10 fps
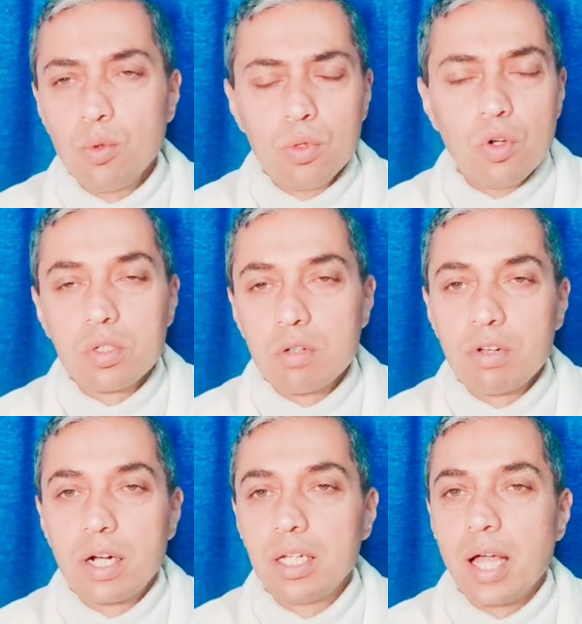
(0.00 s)
you yourself
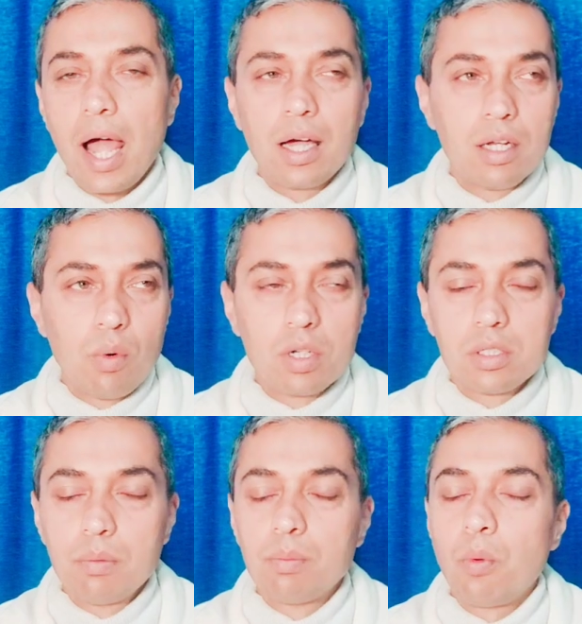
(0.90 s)
are getting angry, what is
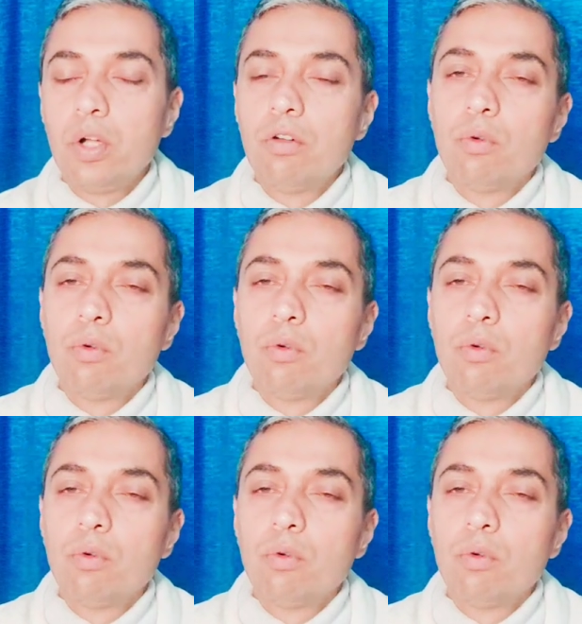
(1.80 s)
the point of